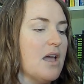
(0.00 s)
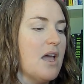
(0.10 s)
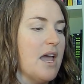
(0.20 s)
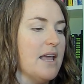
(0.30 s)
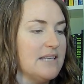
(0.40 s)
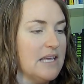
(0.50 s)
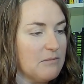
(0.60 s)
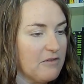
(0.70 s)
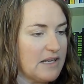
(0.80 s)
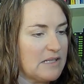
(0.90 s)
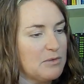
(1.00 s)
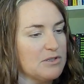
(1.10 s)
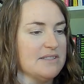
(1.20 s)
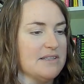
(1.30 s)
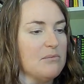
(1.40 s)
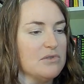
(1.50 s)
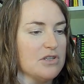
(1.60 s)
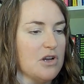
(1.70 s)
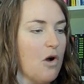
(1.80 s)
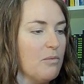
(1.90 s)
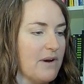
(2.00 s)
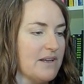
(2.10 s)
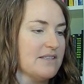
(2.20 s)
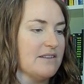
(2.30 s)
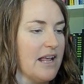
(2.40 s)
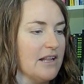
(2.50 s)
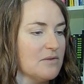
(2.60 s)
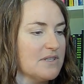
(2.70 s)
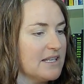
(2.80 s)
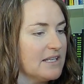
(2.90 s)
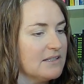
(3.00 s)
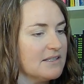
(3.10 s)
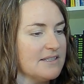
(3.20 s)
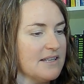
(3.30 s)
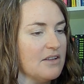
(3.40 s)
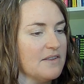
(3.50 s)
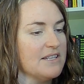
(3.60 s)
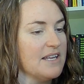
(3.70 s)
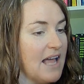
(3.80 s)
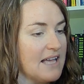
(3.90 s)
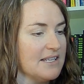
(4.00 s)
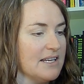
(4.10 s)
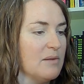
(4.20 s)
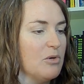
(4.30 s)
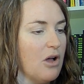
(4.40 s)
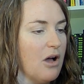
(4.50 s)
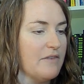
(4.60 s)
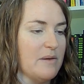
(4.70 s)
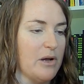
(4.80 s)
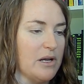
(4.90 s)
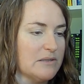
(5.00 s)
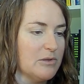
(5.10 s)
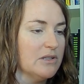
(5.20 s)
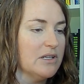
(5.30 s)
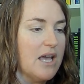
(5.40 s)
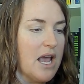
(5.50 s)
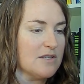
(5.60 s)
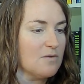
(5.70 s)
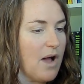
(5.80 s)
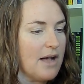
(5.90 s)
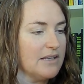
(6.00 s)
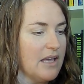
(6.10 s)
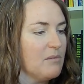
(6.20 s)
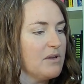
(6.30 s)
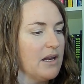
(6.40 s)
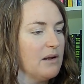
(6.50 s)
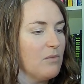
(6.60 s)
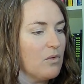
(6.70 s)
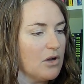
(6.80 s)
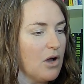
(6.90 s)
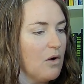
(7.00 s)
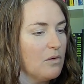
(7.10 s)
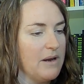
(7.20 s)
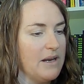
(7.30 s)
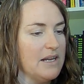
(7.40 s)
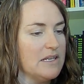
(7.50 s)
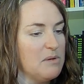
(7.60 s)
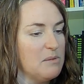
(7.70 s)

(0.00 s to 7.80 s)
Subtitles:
A team of experts assembles and hope rests on Aloe's skill, stealth, and tenacity to pull off the impossible. It's a wild gambit, and a moral code may need to be